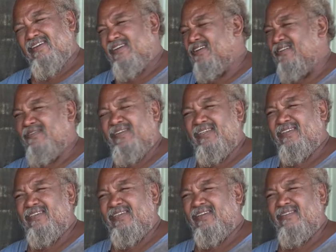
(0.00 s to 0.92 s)
And we
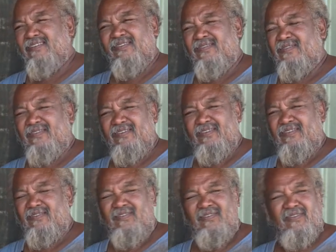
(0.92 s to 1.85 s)
just had, when
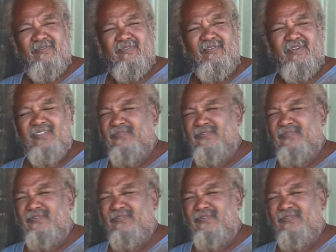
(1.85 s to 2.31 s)
we was